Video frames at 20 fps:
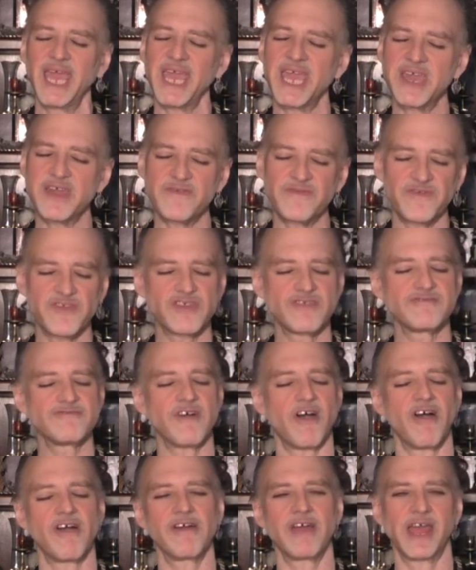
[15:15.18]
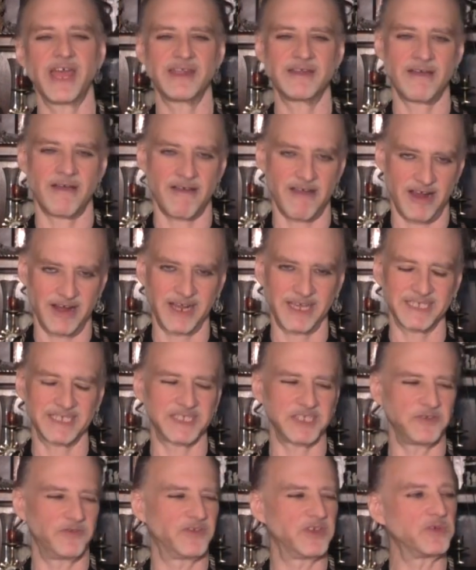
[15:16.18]
If you are an
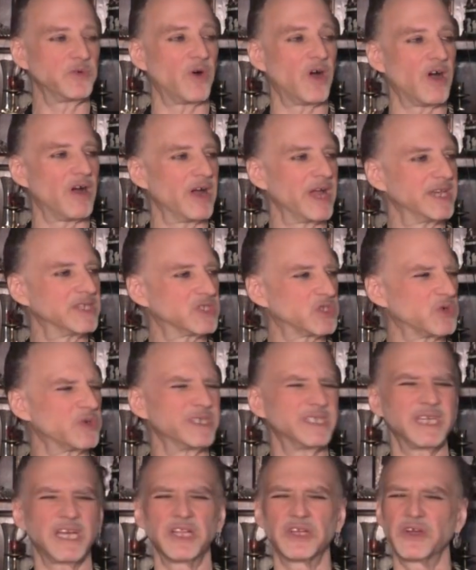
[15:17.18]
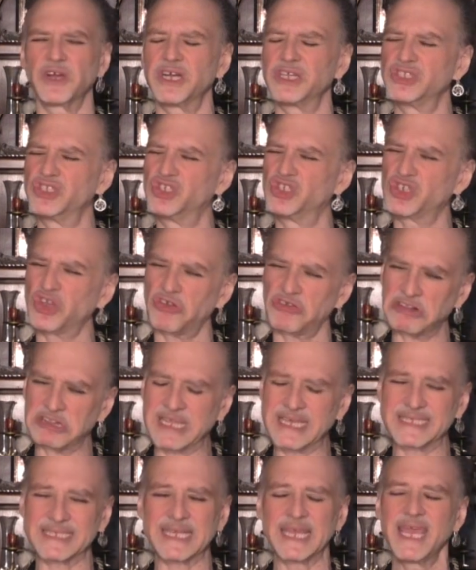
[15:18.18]
artist, if you are a storyteller, a
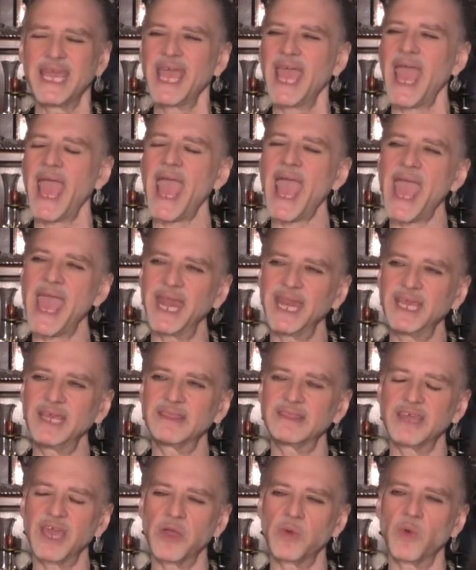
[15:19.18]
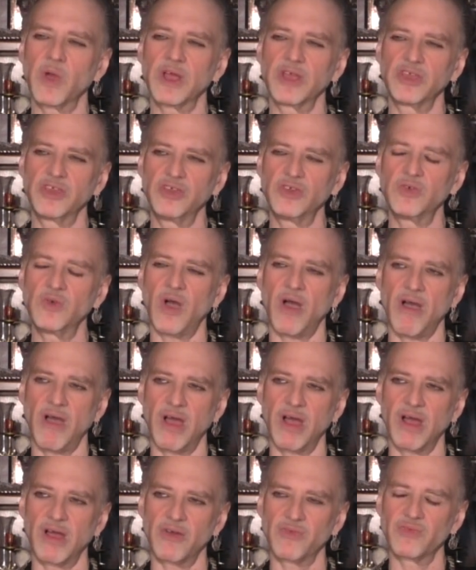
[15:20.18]
journalist, anything where you
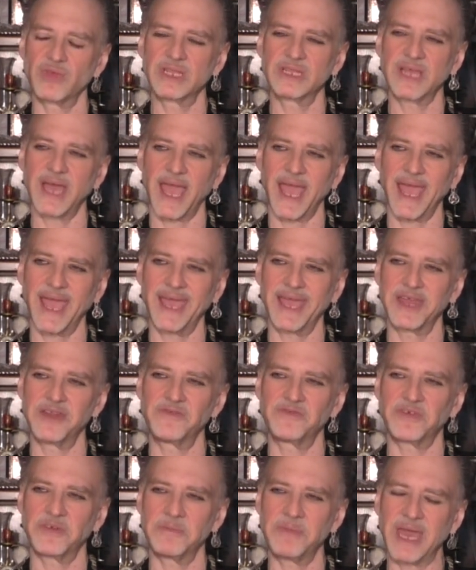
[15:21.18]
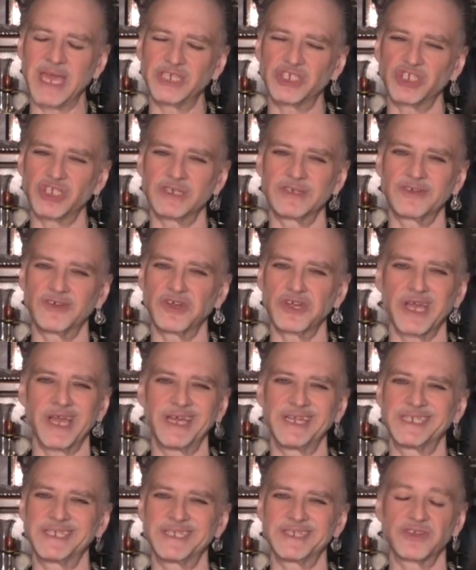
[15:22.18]
are relaying information
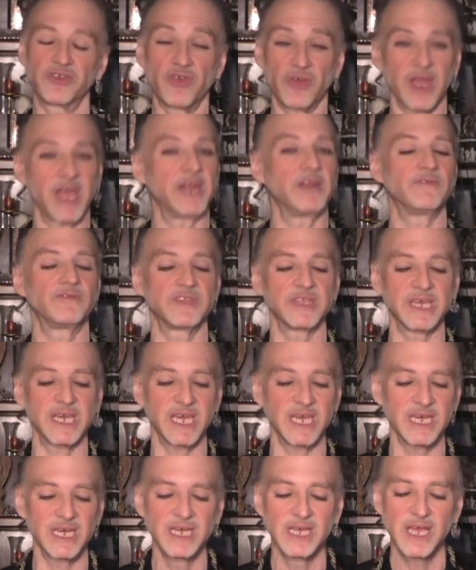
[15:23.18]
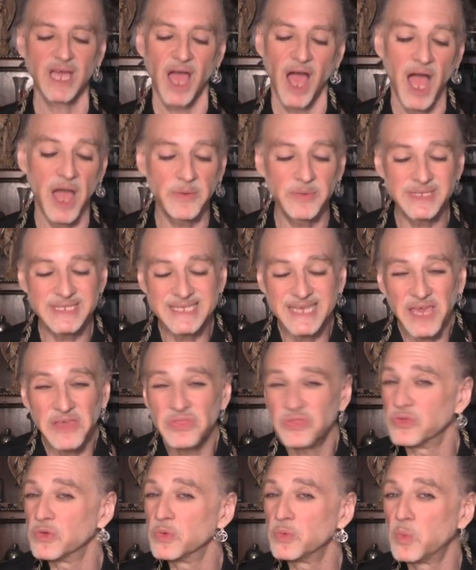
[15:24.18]
create, creatively, I would say
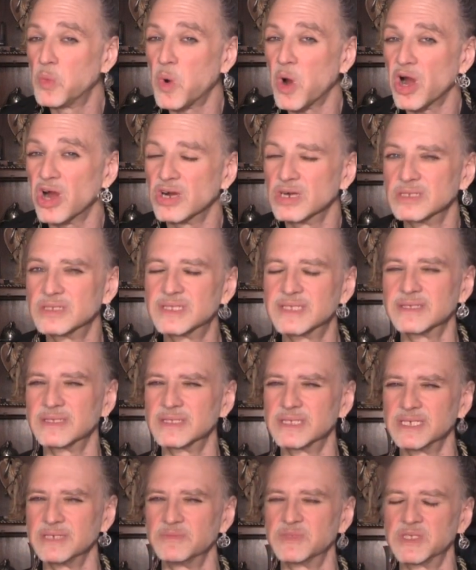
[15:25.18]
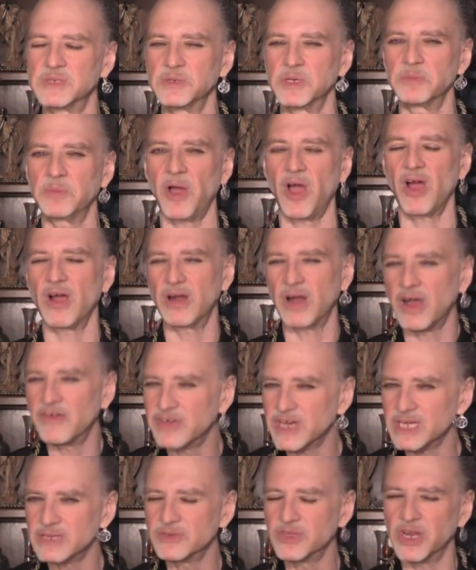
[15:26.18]
through words seems to be a part
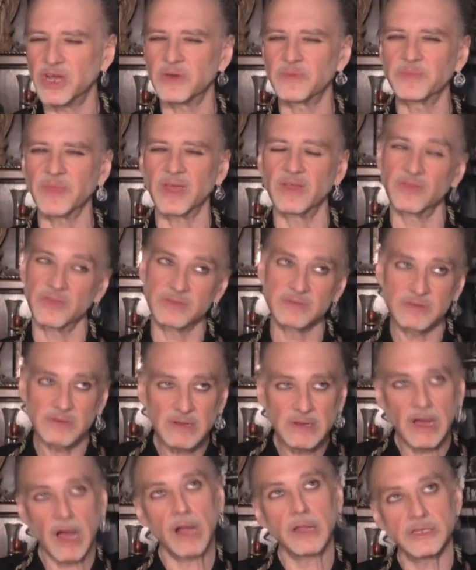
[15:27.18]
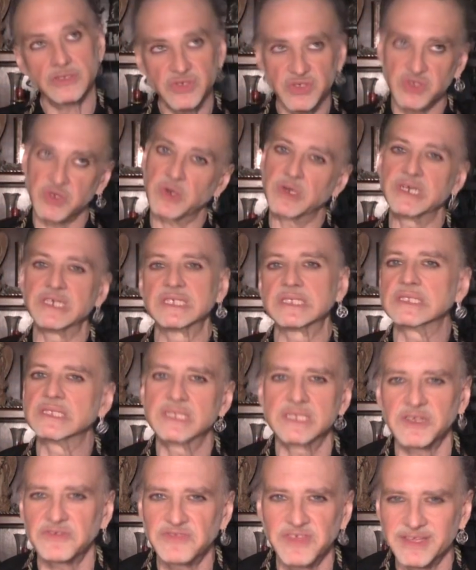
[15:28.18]
of it, you know, there are color stories
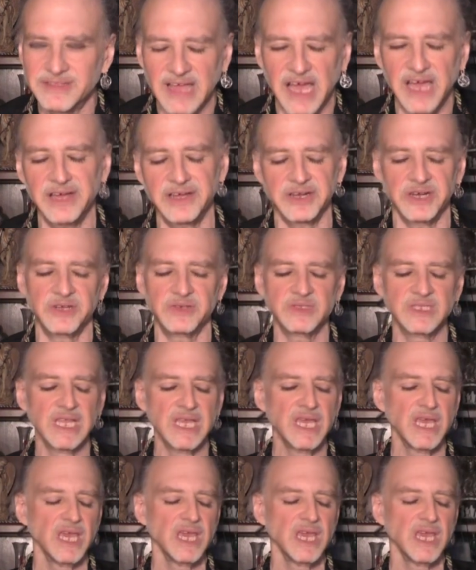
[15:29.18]
and stuff like that, you know,